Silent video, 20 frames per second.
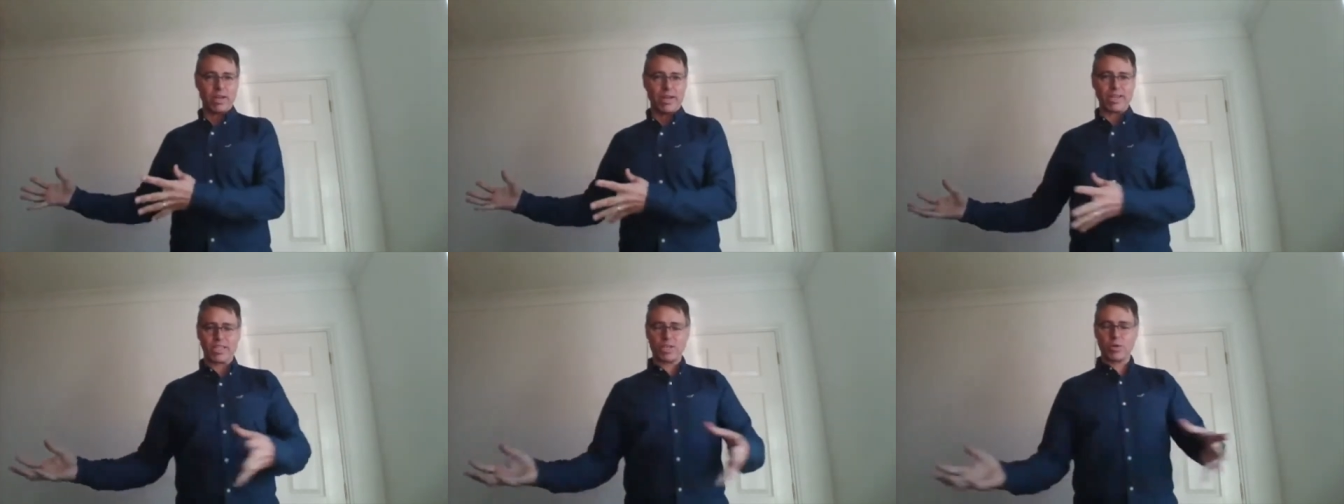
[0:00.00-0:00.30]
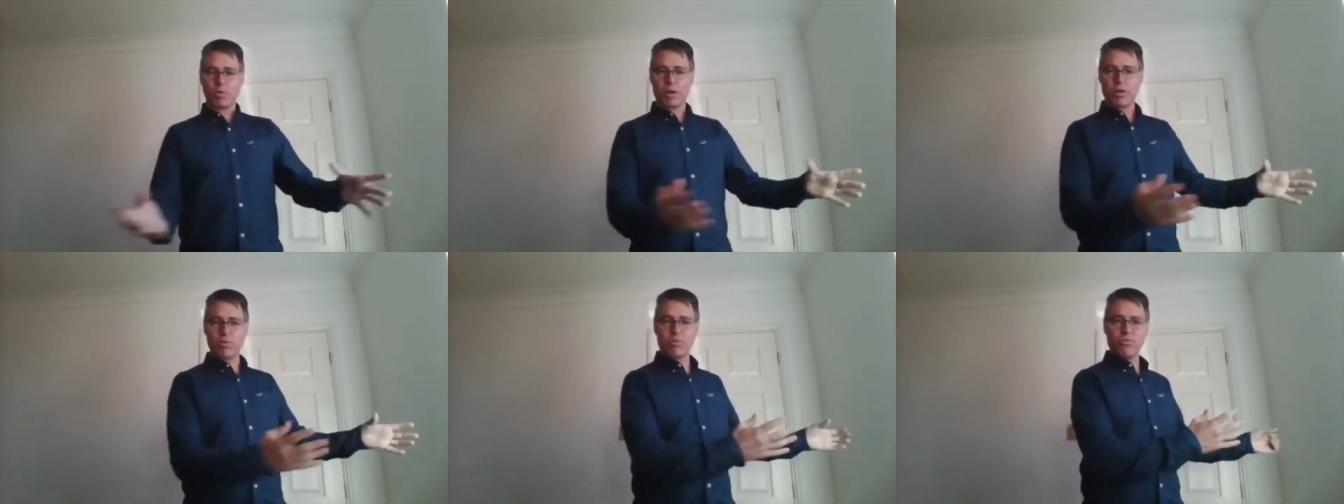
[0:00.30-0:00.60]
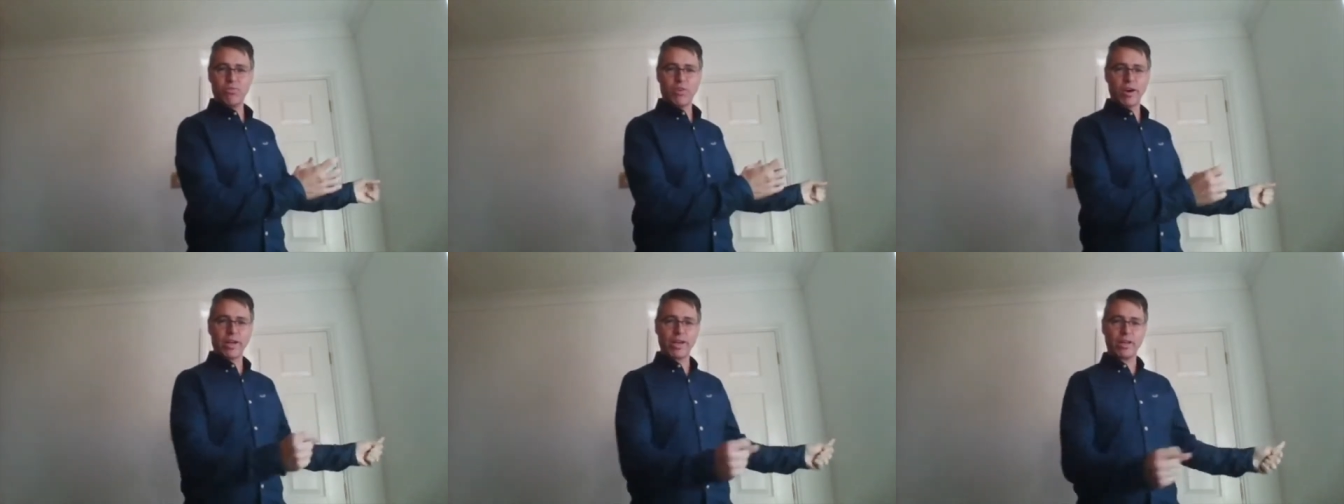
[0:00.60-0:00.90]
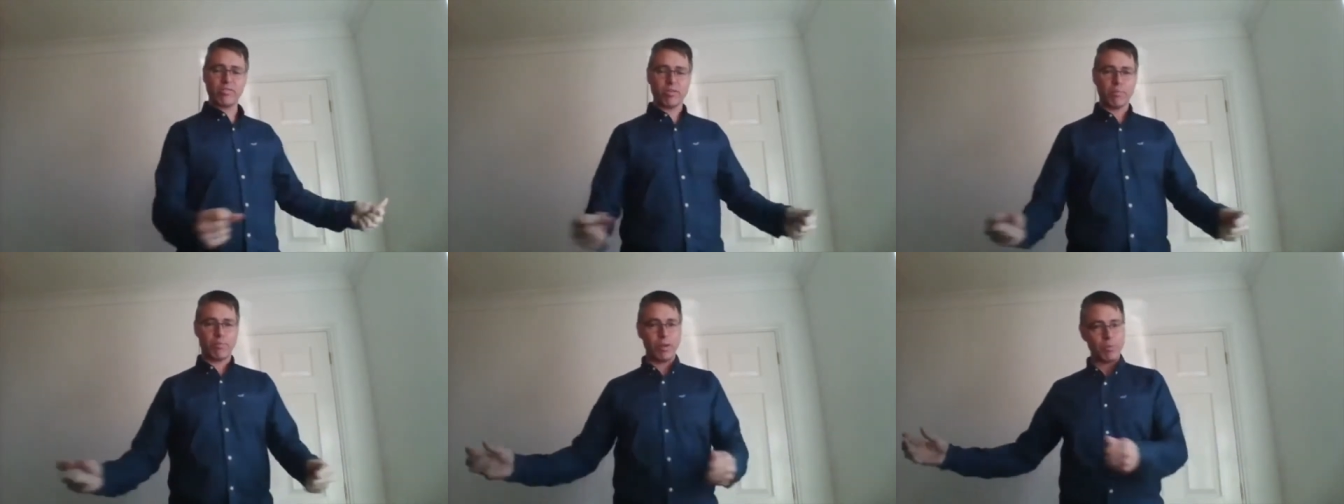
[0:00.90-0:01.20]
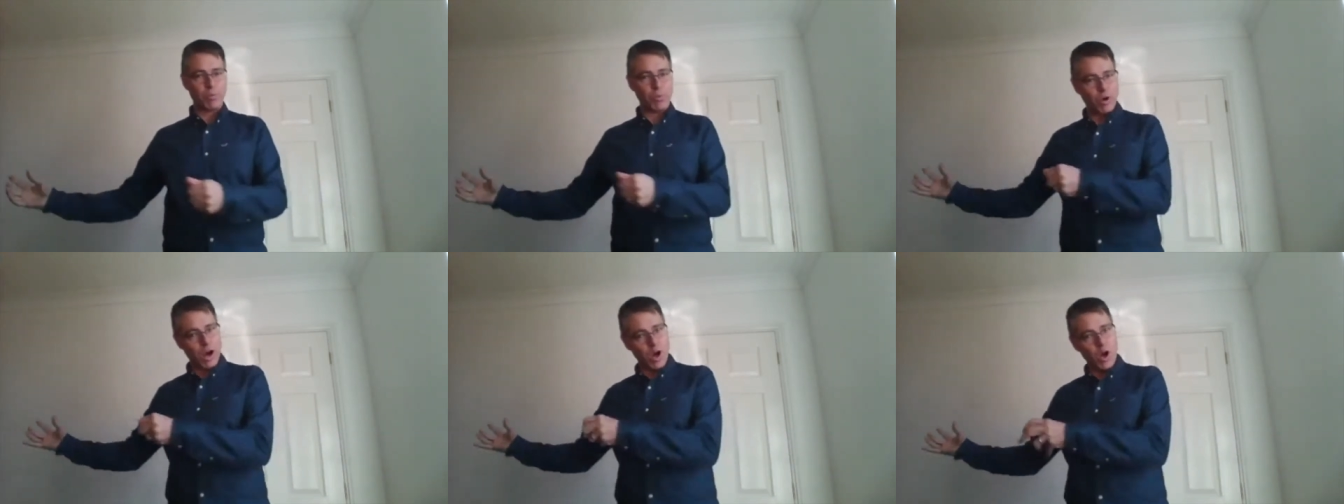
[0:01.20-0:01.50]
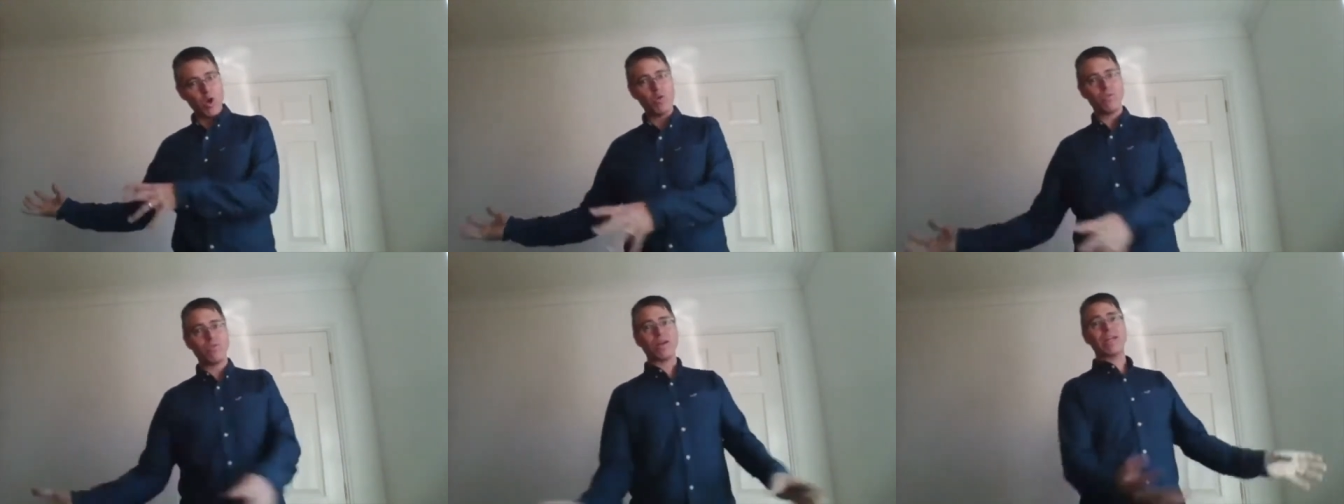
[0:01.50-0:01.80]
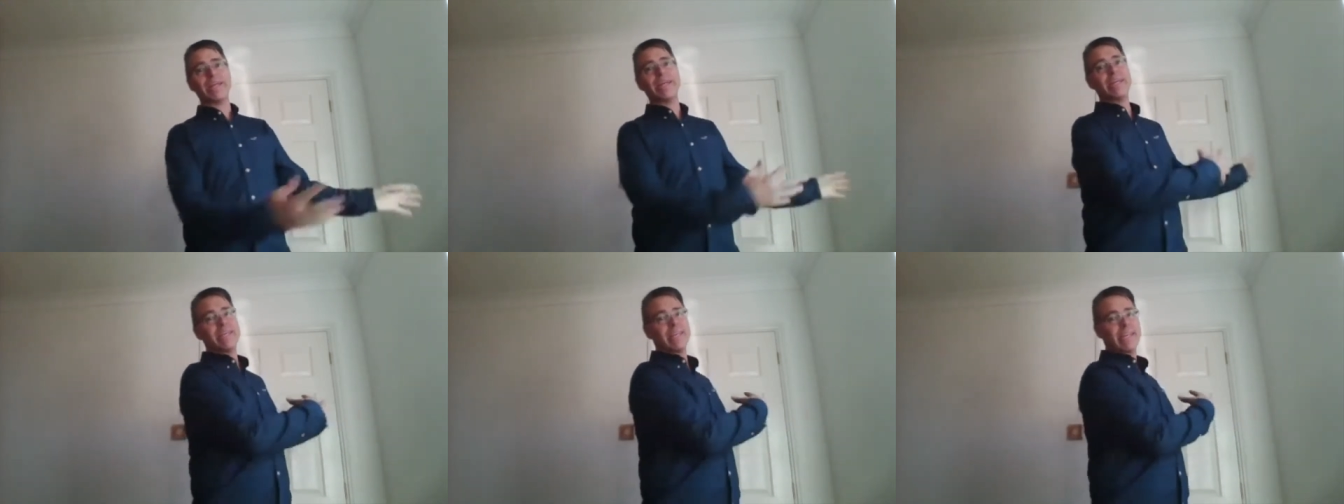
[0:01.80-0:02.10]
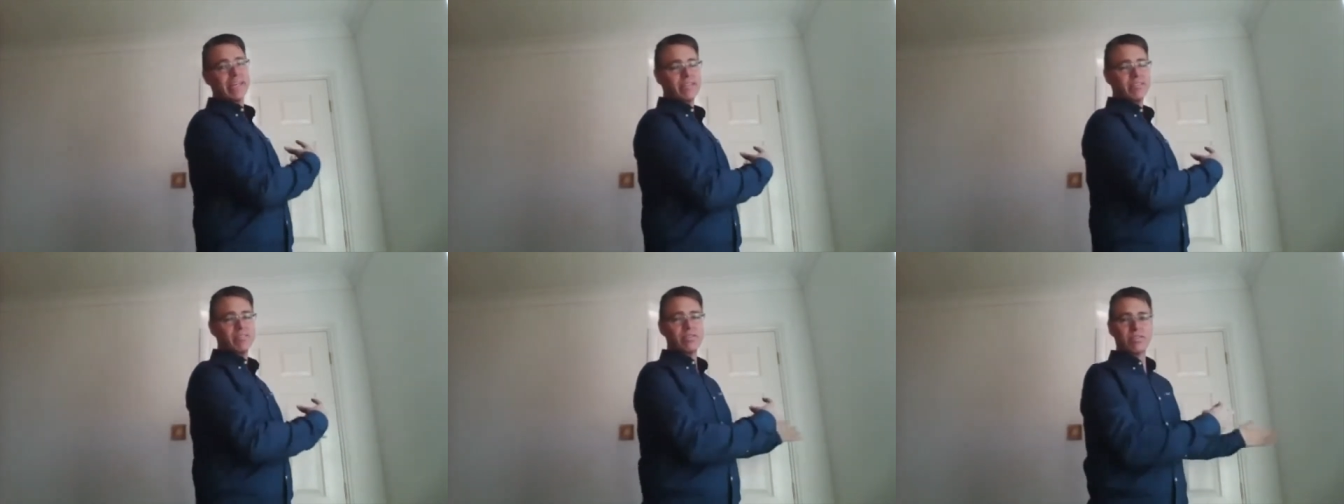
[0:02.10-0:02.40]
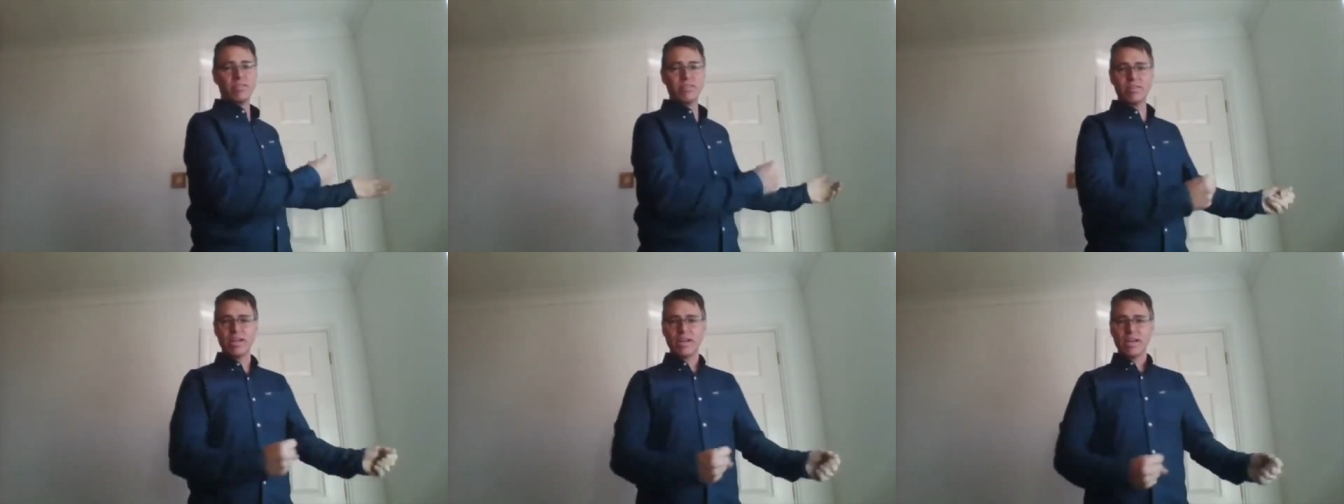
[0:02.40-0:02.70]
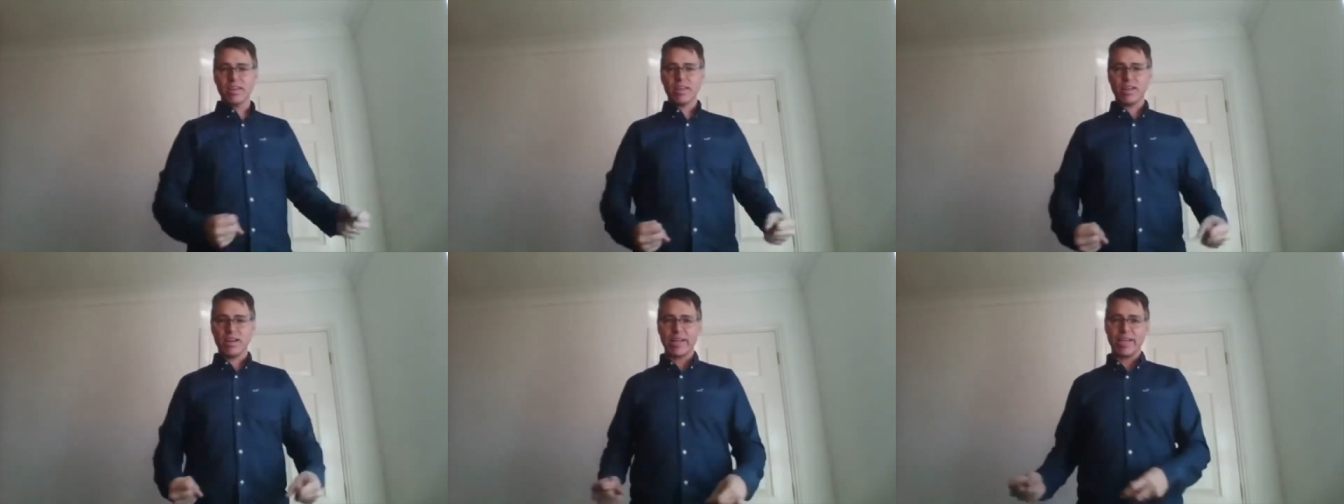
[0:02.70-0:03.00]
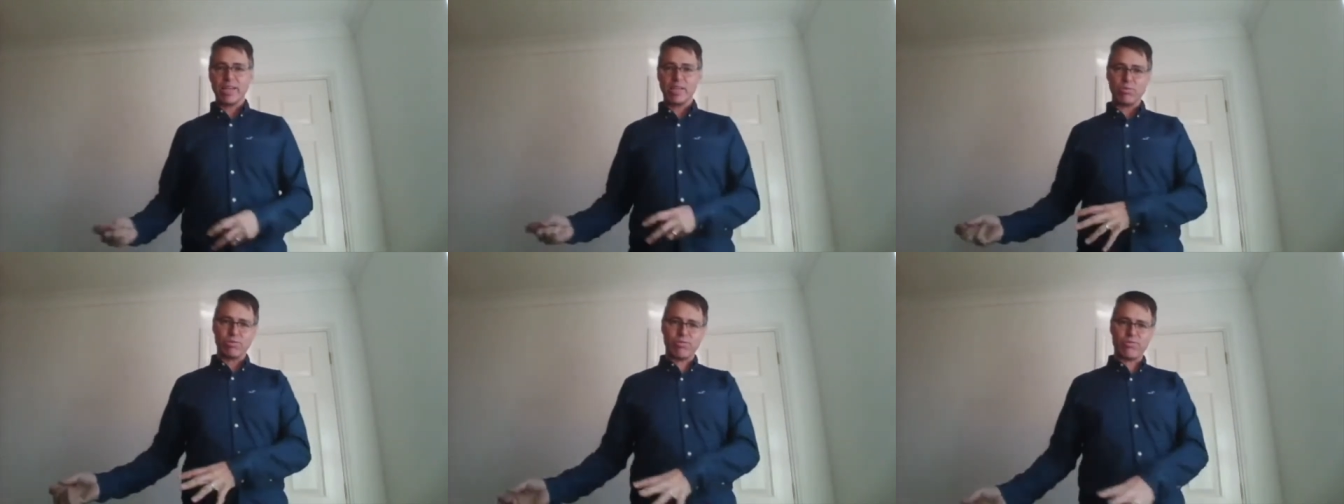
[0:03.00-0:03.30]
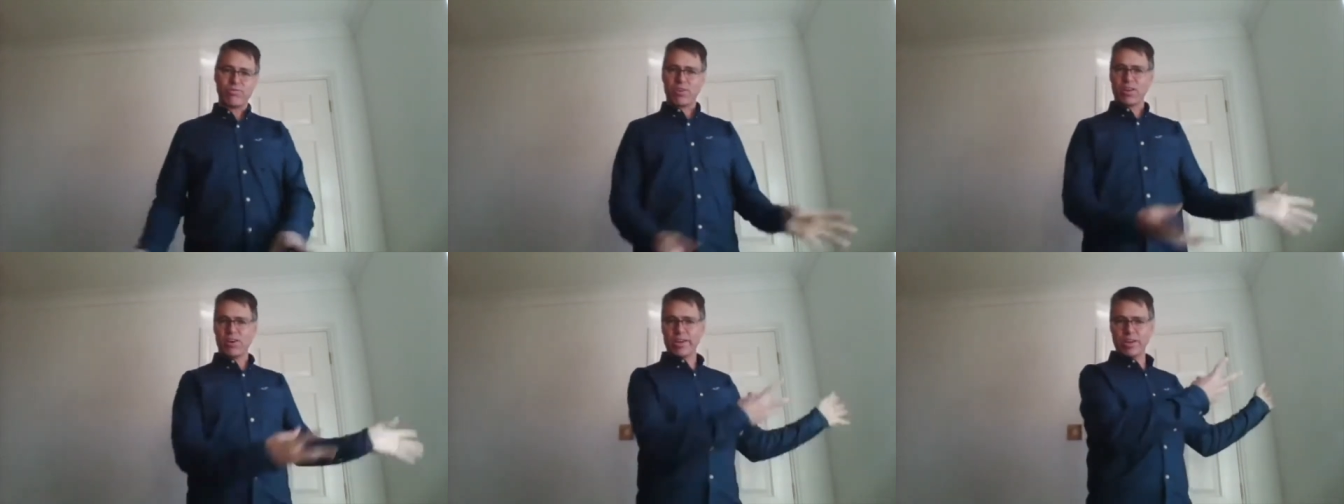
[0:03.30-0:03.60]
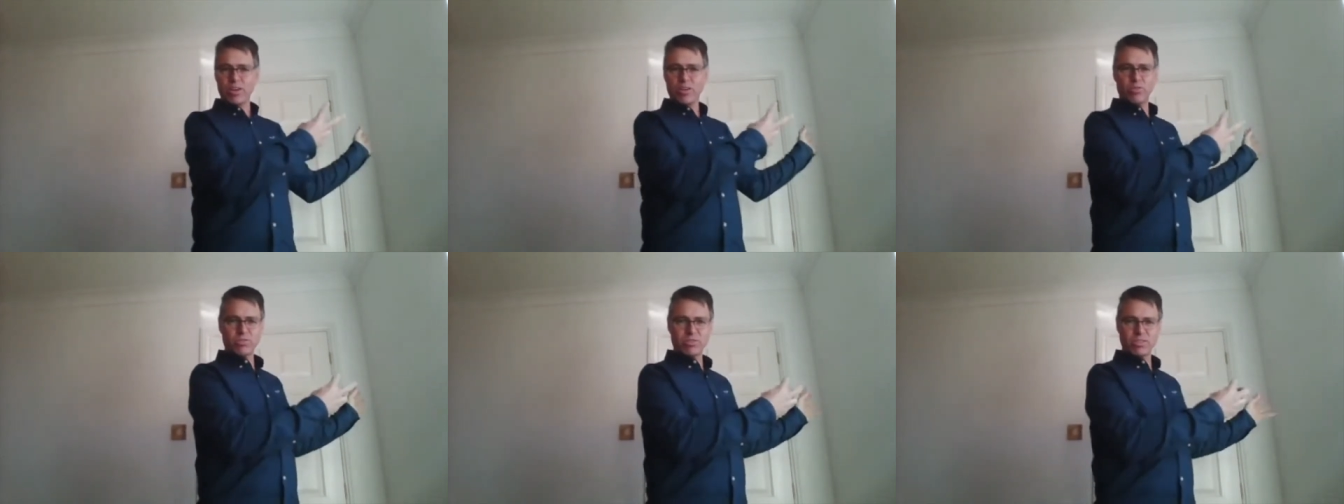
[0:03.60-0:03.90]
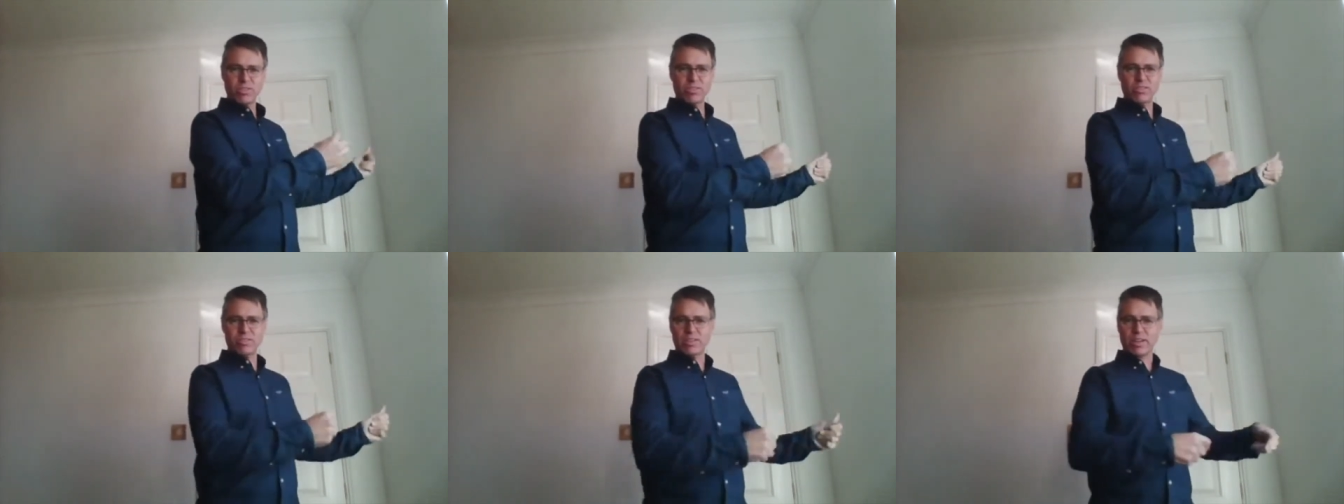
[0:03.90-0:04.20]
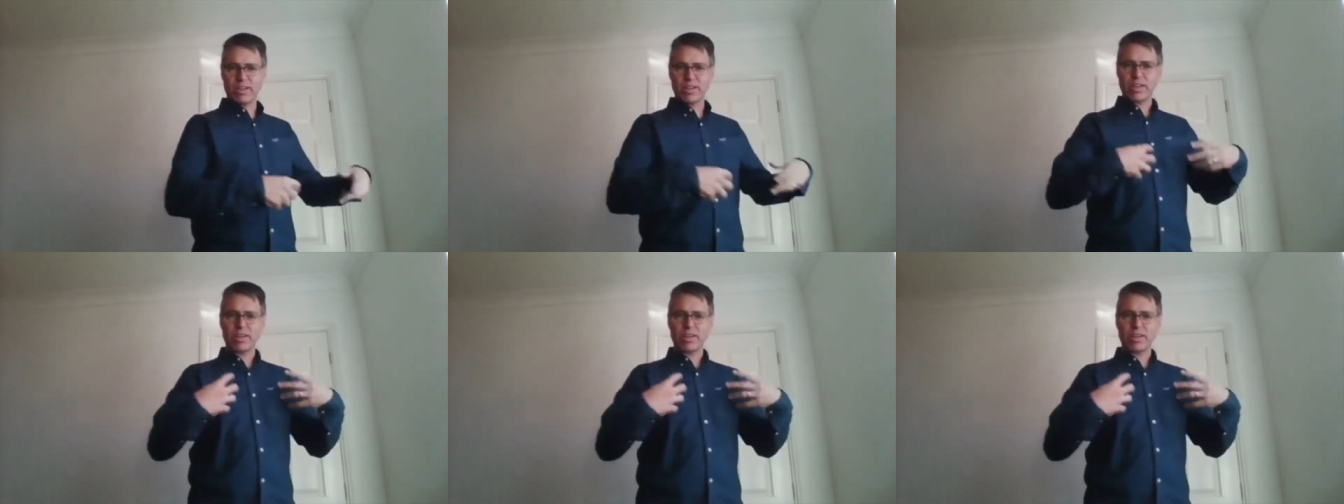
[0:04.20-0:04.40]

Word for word: actually what I was finding is that people are overleading it and the ladies were flying off to the side,